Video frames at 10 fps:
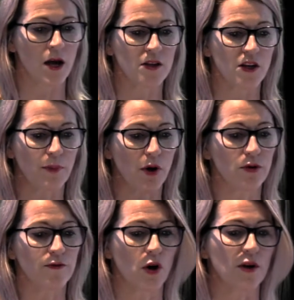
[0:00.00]
So
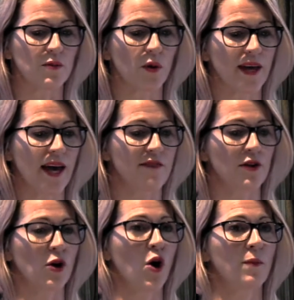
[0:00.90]
both of those, what they have
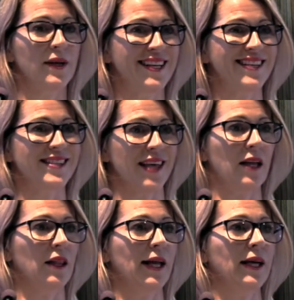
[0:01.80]
in common is
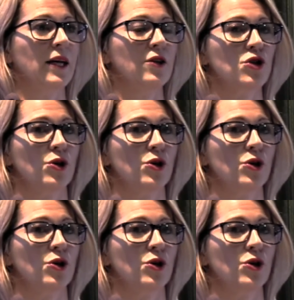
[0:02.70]
that link